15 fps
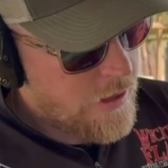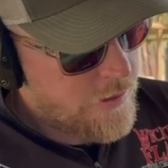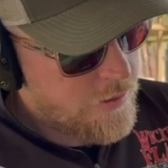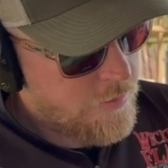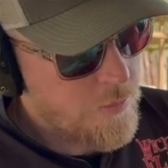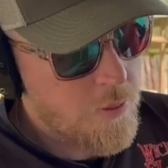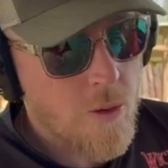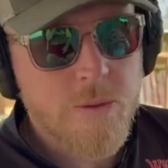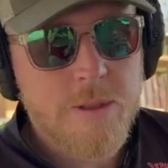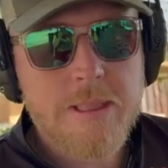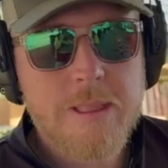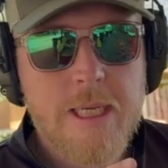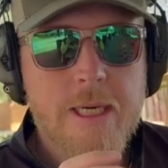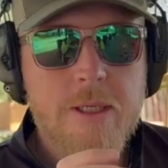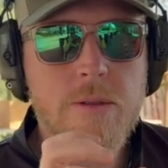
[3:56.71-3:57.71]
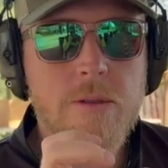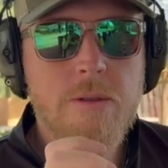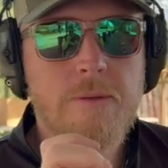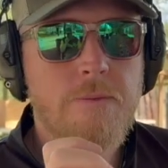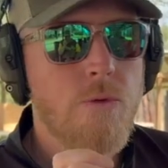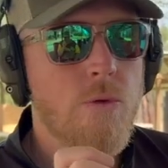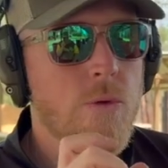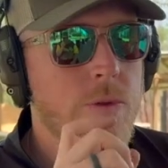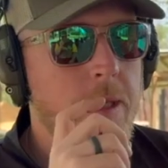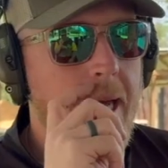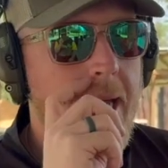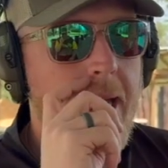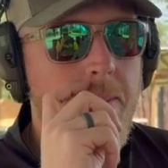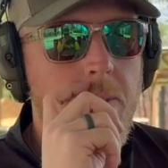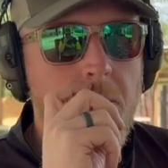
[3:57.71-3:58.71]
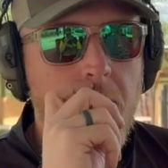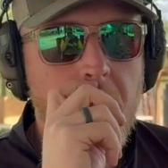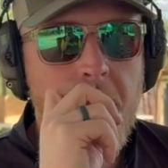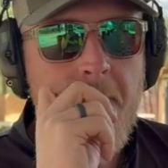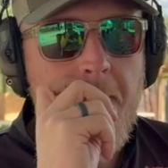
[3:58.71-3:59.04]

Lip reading: The bolt is actually the full diameter